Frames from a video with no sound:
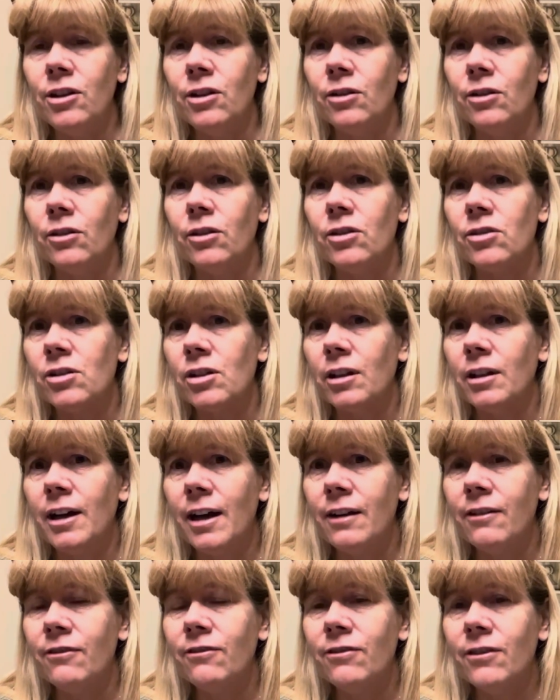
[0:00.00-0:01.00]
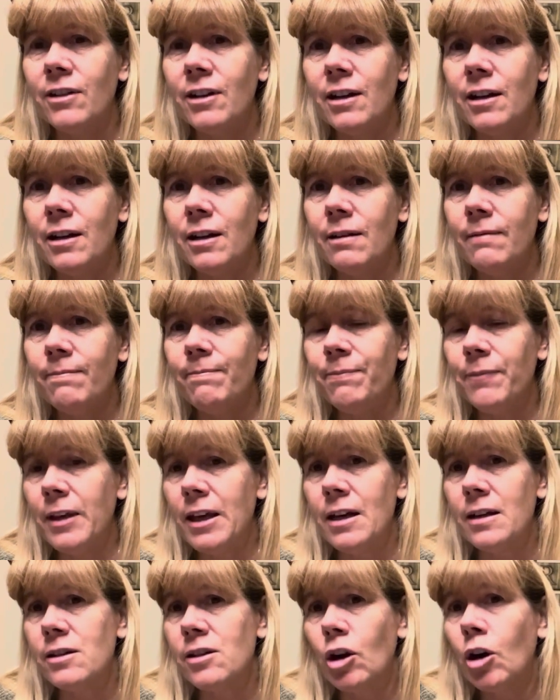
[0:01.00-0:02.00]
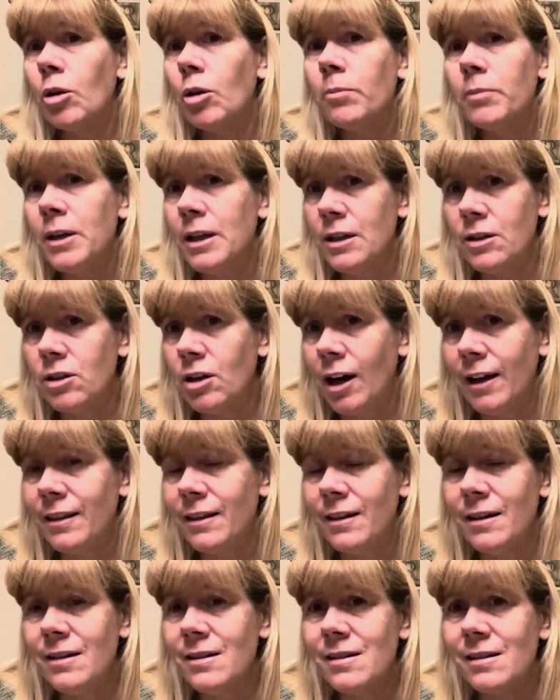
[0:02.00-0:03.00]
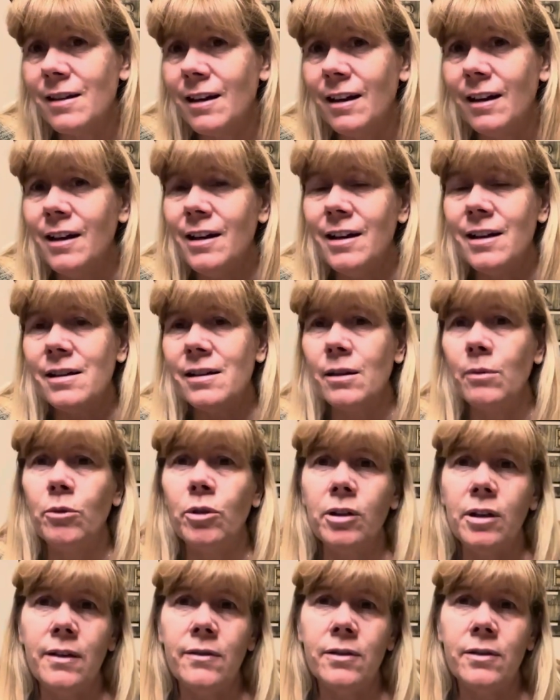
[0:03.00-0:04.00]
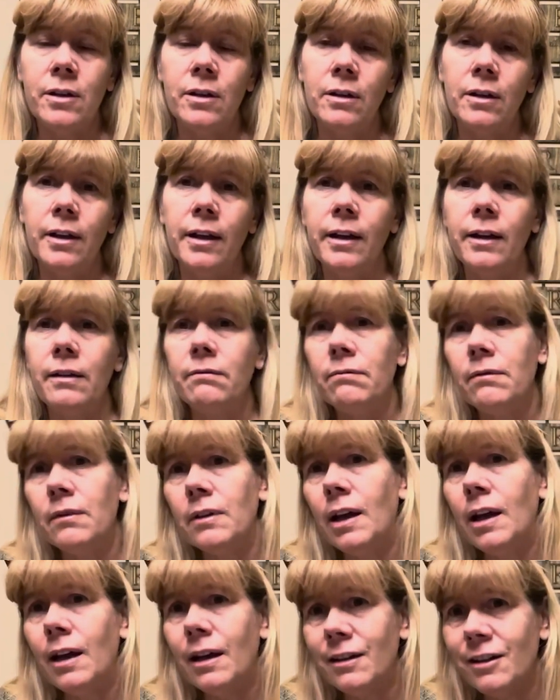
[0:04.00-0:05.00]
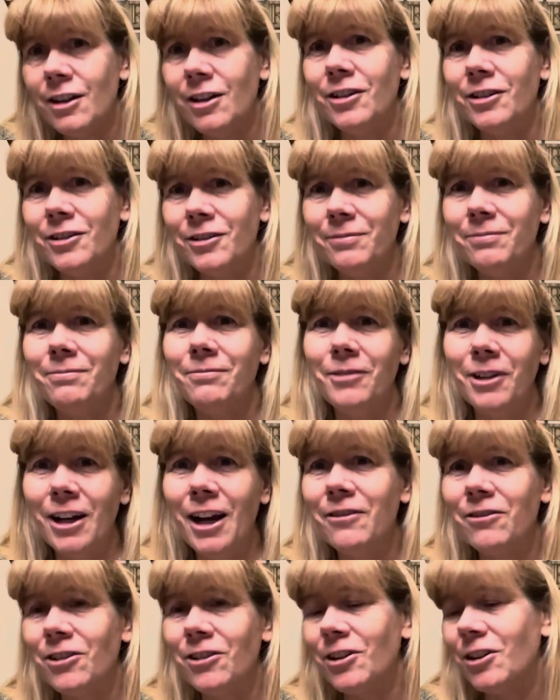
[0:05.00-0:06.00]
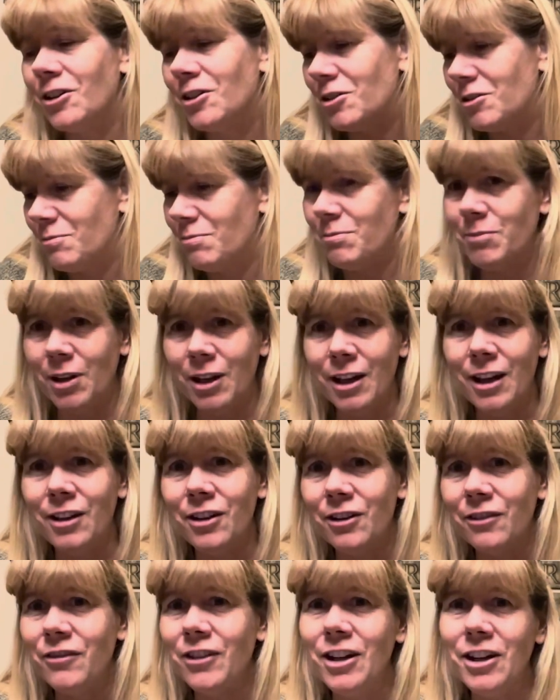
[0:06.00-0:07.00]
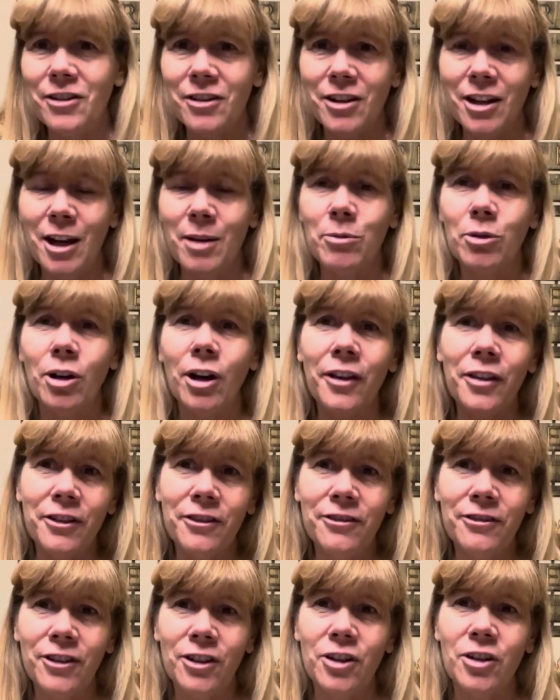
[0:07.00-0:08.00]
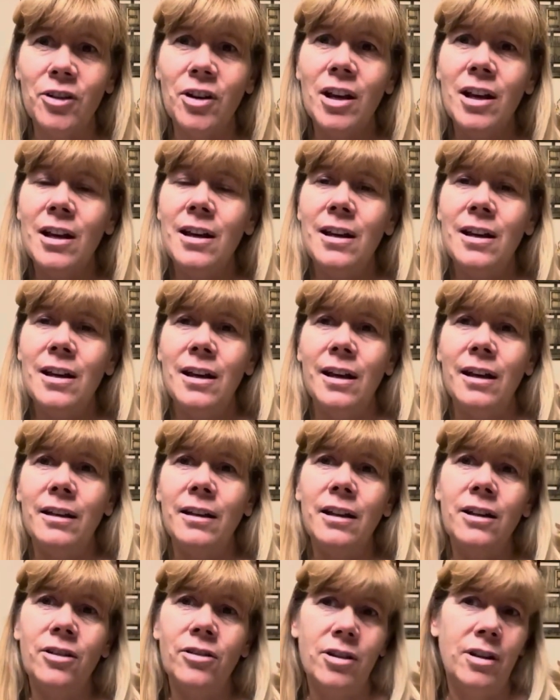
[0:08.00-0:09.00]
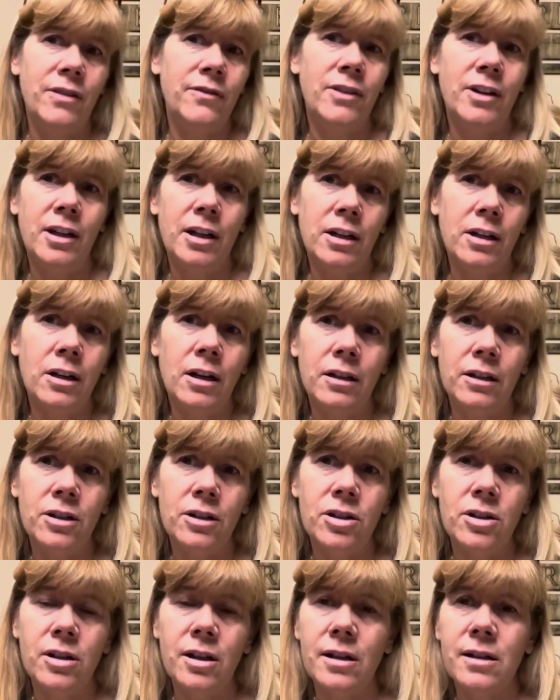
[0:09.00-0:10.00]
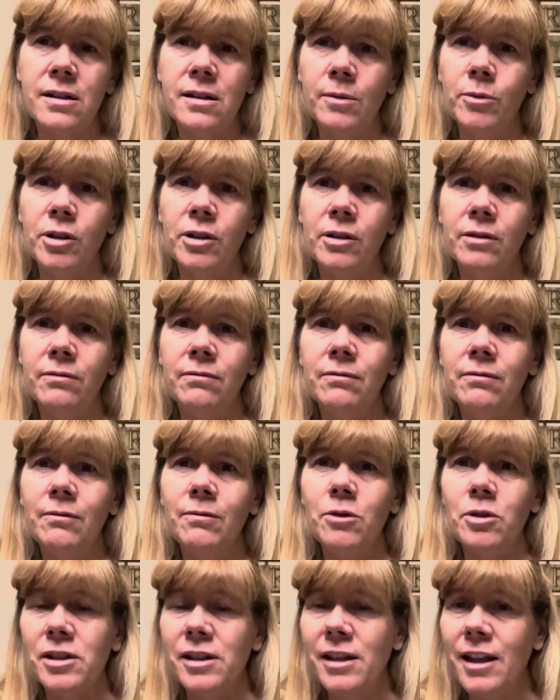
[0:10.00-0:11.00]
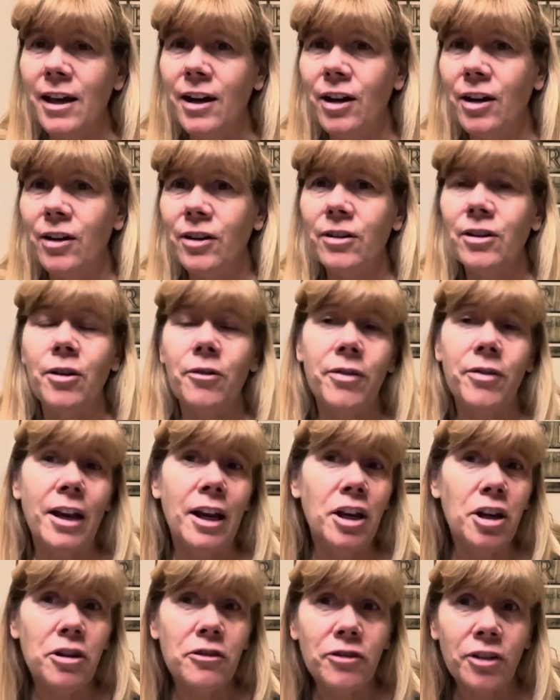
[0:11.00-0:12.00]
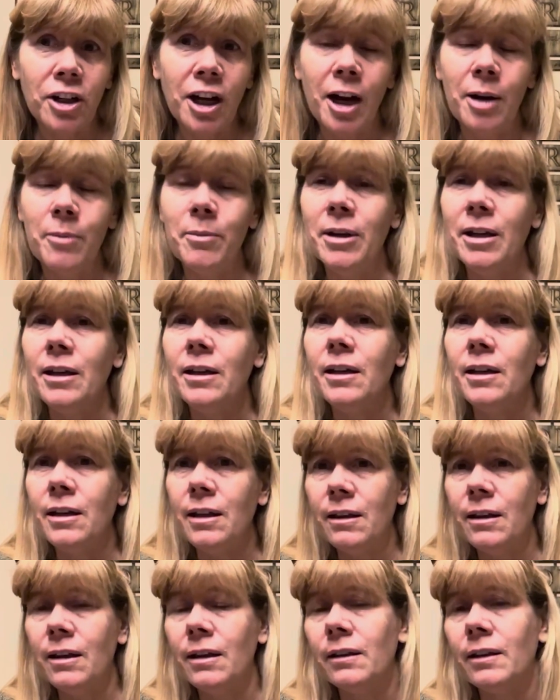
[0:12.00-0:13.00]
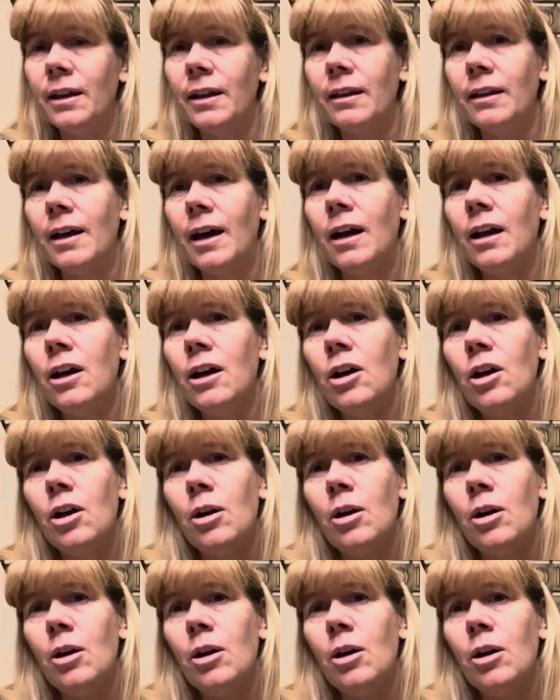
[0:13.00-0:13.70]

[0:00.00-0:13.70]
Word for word: You know, there's a lot of kids that aren't being taught this that someone leaves and they're like, yeah, you know, whatever. They're playing their video game or on their phone and they don't even acknowledge that someone was there, you know, thank you for coming, anything like that.